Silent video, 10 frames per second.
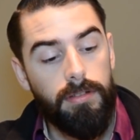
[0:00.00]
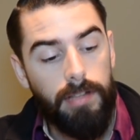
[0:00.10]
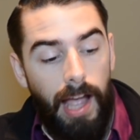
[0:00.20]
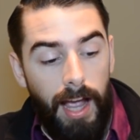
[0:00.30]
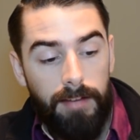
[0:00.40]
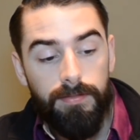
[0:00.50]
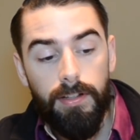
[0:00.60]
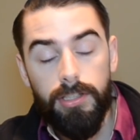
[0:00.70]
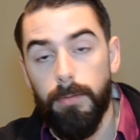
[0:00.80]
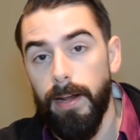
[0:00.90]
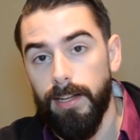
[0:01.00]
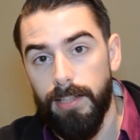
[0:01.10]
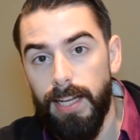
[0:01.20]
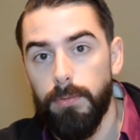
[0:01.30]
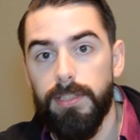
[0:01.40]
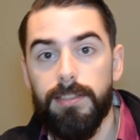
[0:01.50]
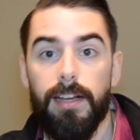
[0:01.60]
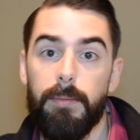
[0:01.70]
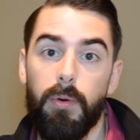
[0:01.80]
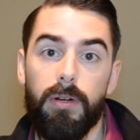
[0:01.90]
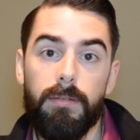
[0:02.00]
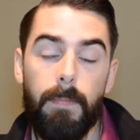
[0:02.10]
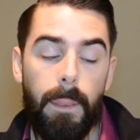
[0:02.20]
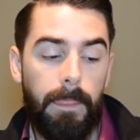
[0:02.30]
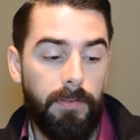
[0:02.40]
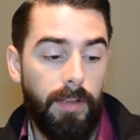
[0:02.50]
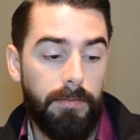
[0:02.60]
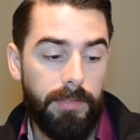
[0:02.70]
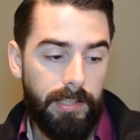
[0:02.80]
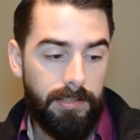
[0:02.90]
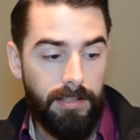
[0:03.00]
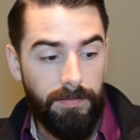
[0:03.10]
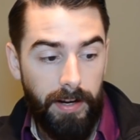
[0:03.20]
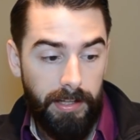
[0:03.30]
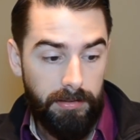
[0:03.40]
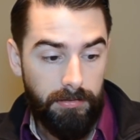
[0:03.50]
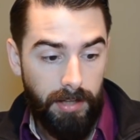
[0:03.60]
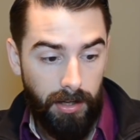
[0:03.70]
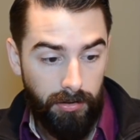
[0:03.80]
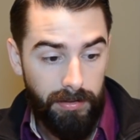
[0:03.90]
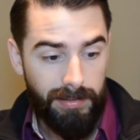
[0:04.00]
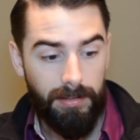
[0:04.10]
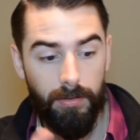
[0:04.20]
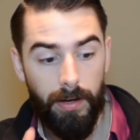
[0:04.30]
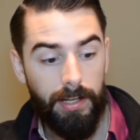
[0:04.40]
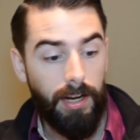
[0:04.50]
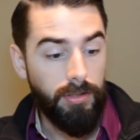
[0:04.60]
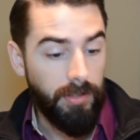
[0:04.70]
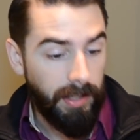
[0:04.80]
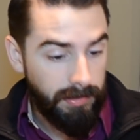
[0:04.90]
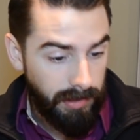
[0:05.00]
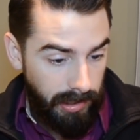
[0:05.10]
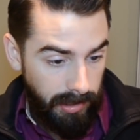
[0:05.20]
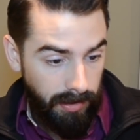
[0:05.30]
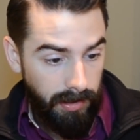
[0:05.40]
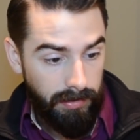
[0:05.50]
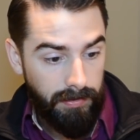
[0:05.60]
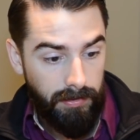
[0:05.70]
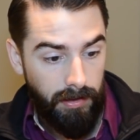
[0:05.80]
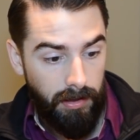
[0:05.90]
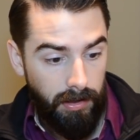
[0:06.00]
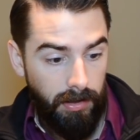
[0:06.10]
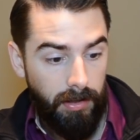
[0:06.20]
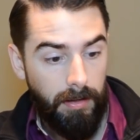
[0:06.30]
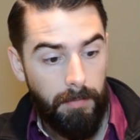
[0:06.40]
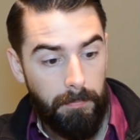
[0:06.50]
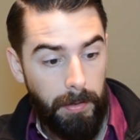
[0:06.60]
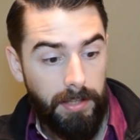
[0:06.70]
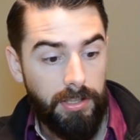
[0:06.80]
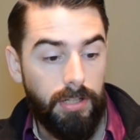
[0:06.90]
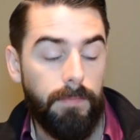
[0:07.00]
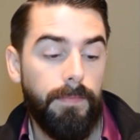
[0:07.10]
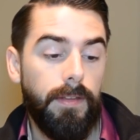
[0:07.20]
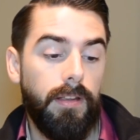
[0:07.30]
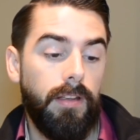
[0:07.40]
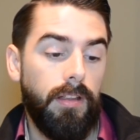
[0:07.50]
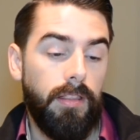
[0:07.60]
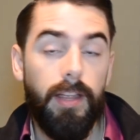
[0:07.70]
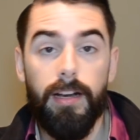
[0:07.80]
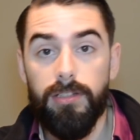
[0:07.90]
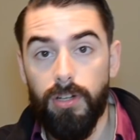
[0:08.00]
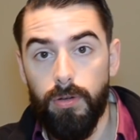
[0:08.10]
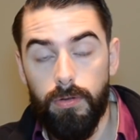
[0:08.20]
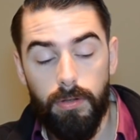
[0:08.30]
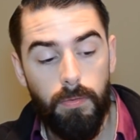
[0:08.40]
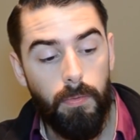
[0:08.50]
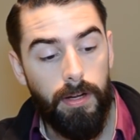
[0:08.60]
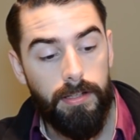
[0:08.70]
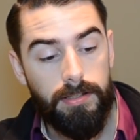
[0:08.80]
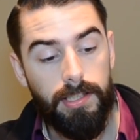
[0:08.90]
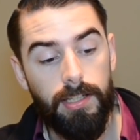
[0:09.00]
have Germanic languages anymore. So that really is a defining characteristic. So any country that's in this picture that I showed was,